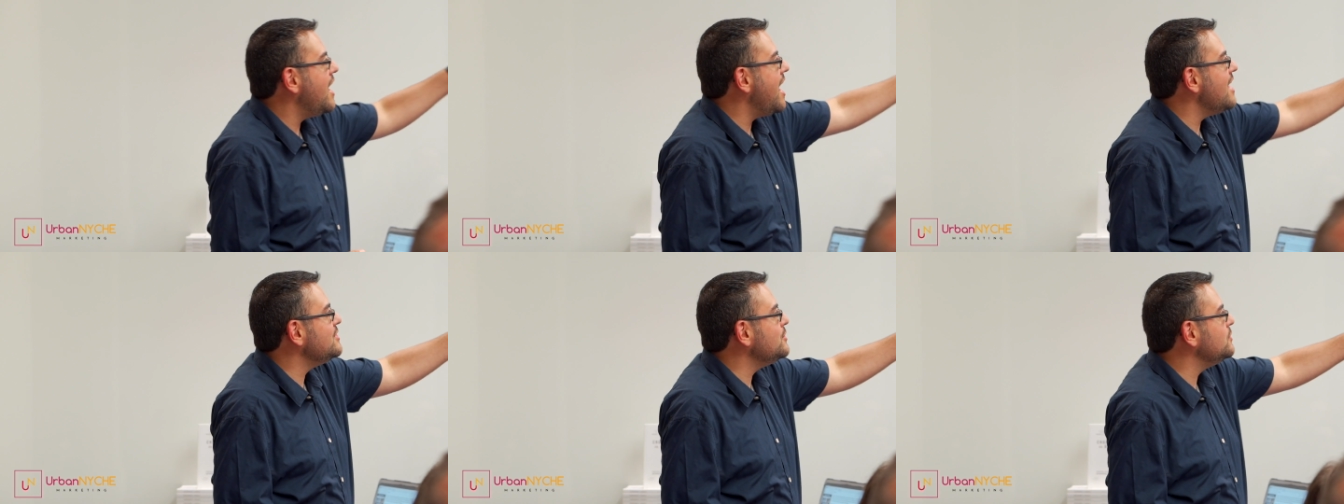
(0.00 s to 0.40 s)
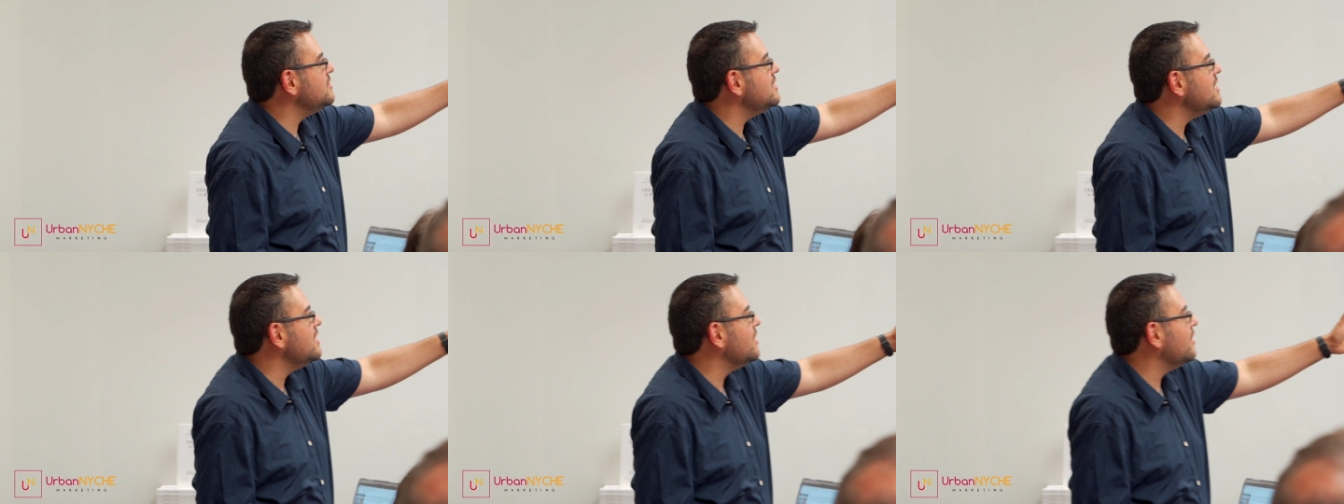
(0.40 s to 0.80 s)
as you
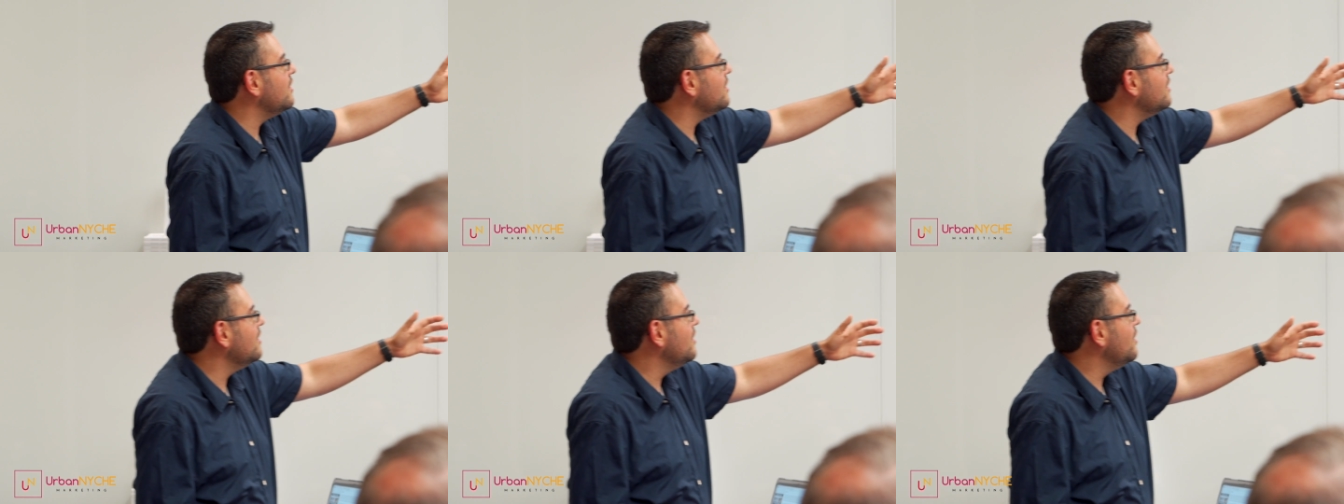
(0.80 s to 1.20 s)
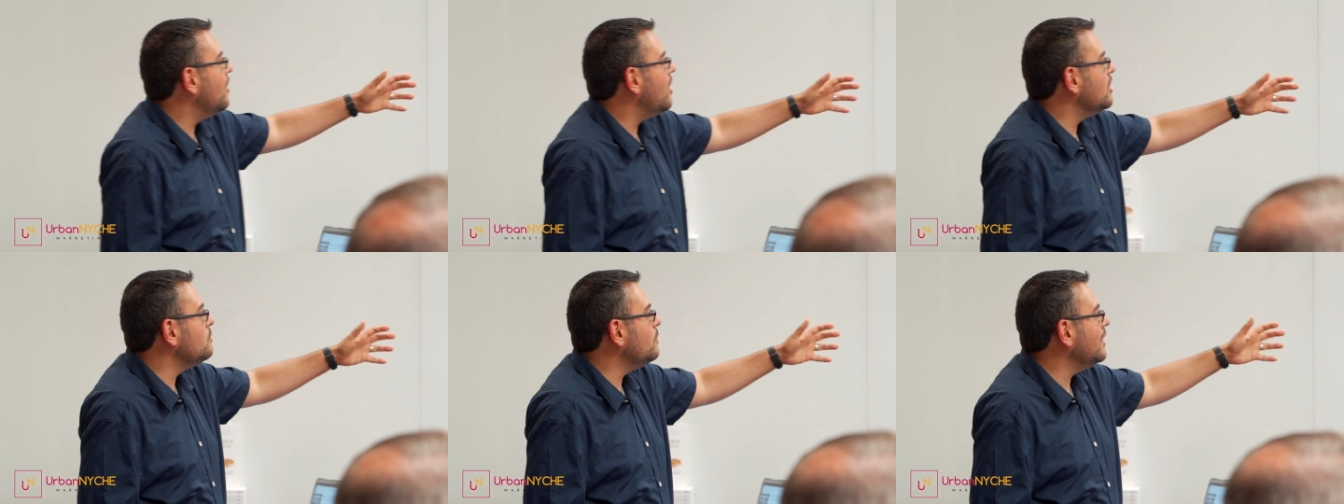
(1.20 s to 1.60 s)
see here,
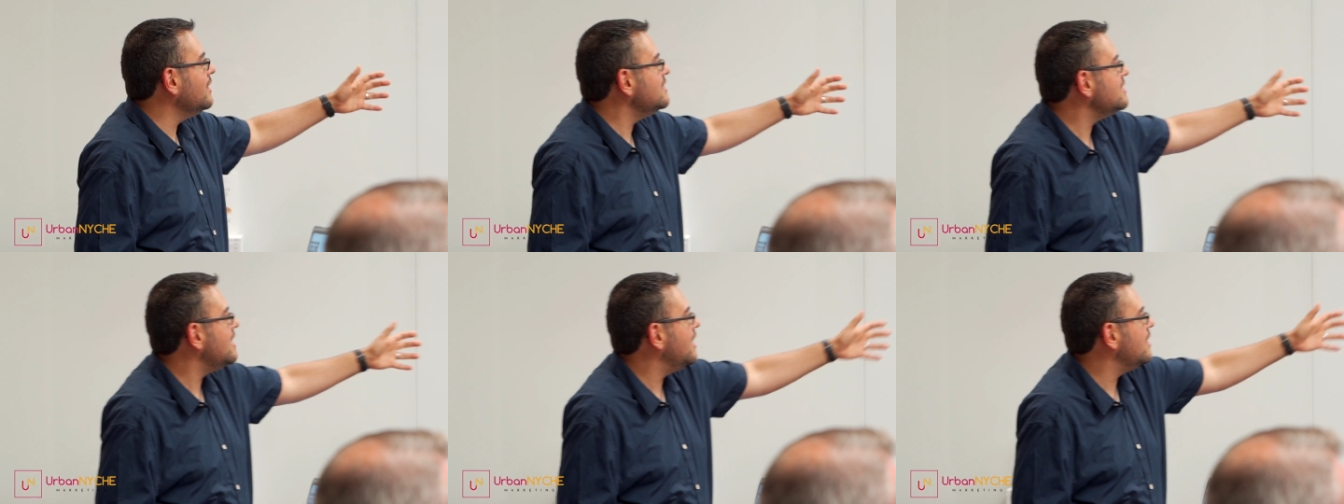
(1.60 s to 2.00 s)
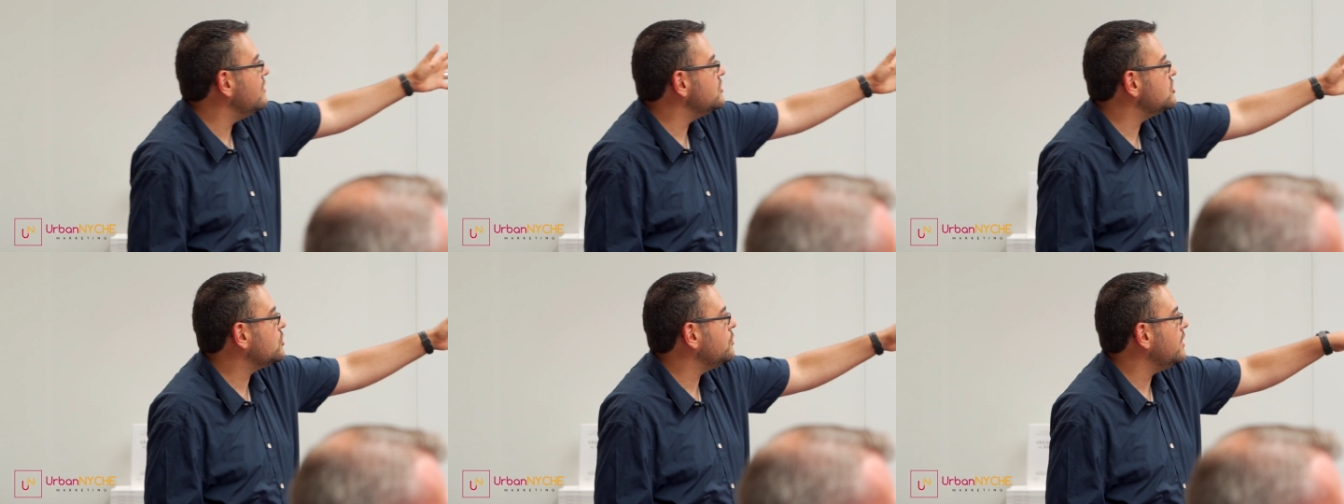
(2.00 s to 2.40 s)
on one side of
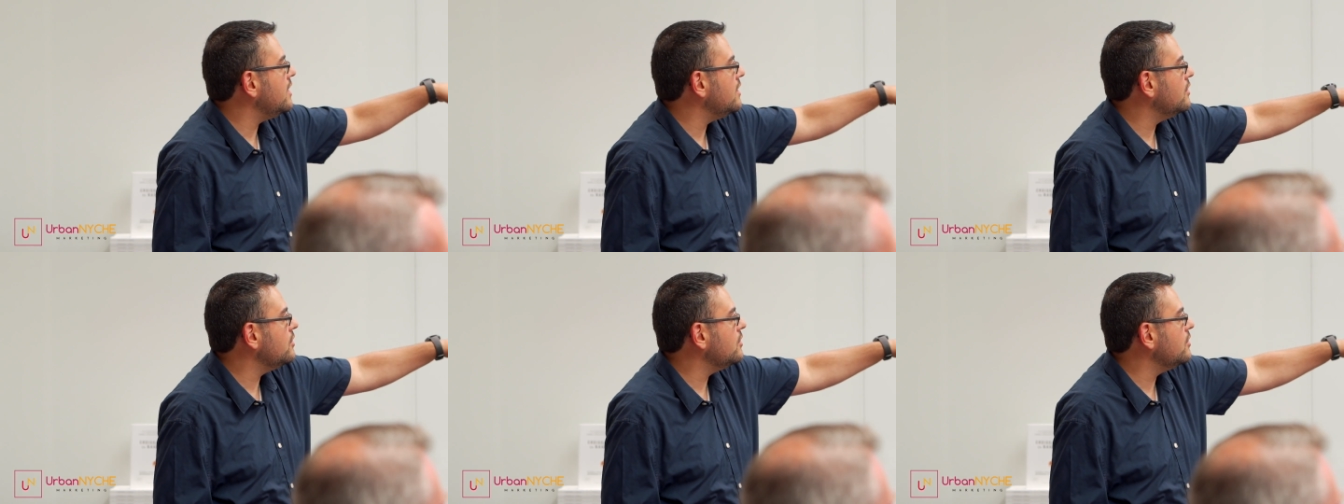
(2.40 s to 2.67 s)
the screen,